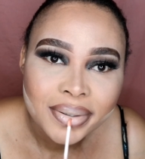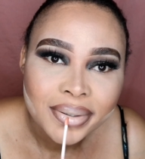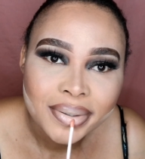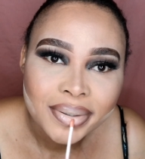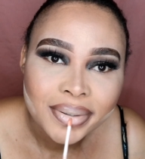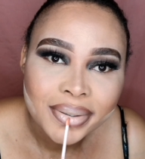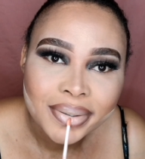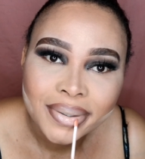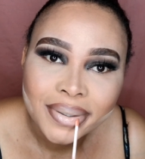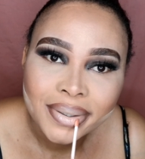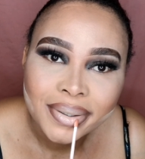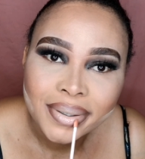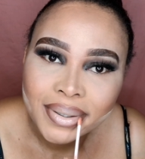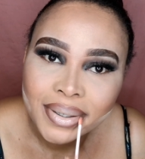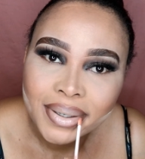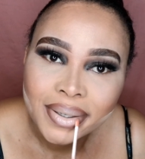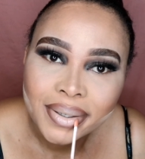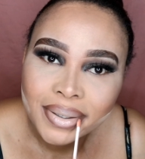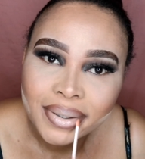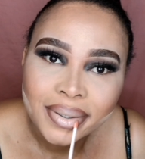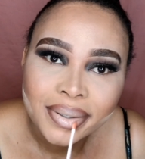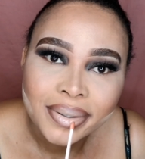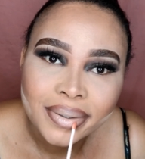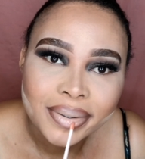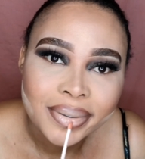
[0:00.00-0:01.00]

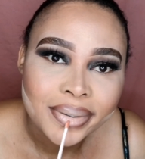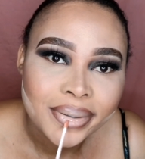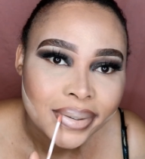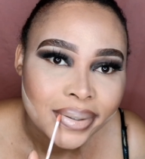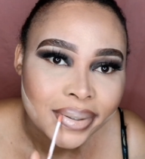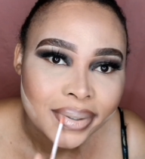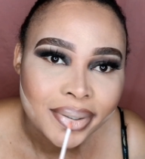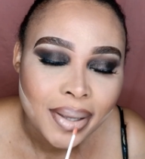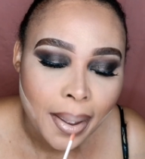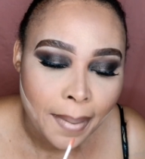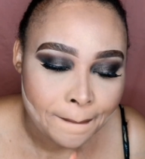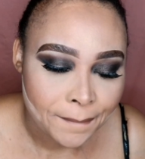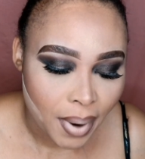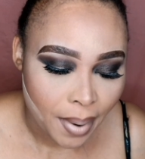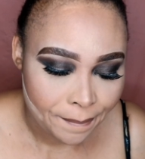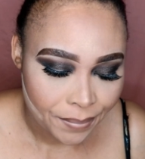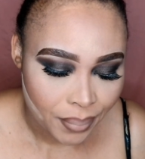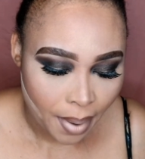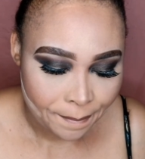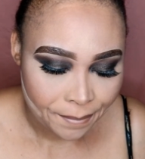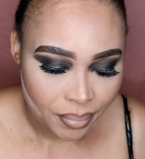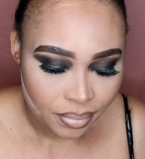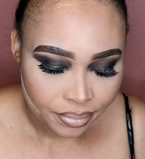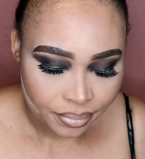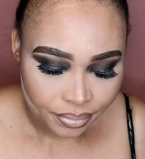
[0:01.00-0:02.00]
gloss on top
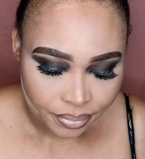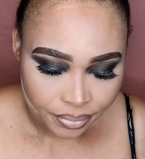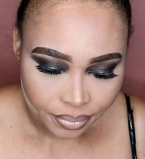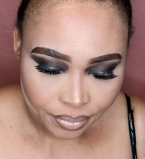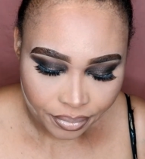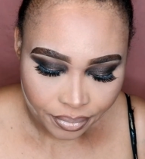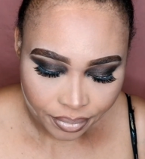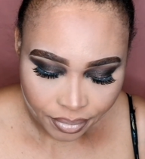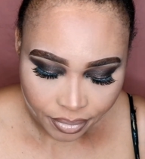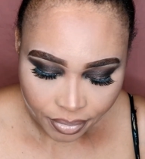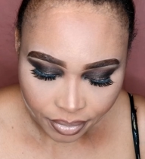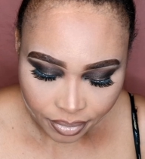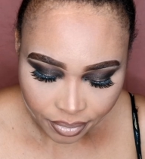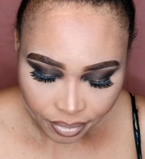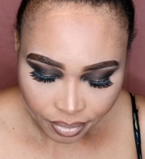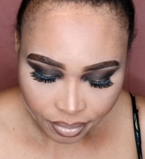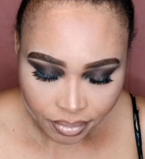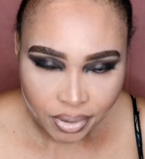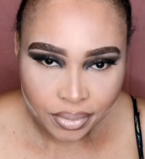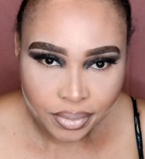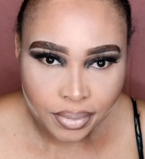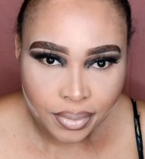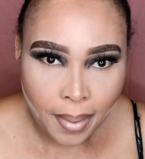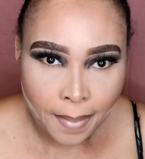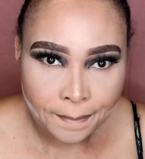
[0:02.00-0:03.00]
of it, on top of the
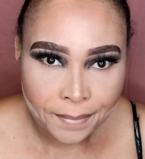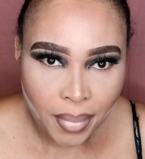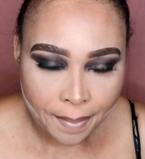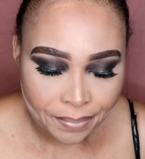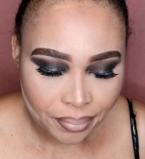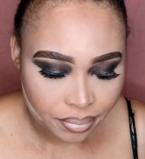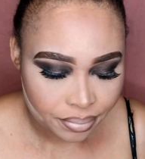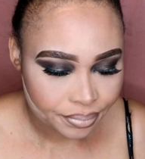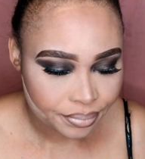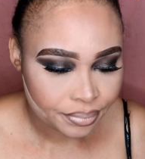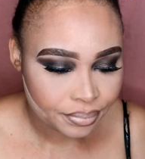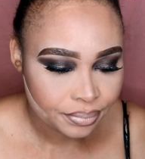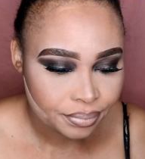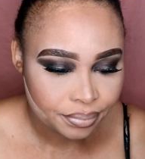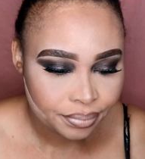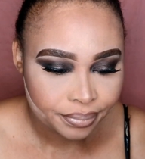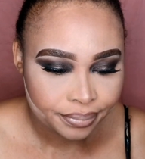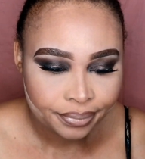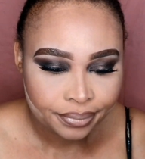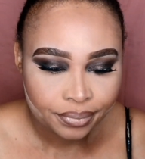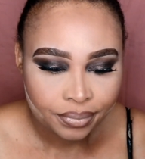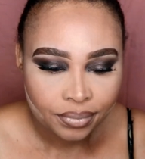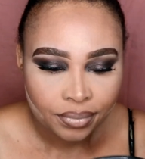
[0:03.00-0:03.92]
concealer and the lip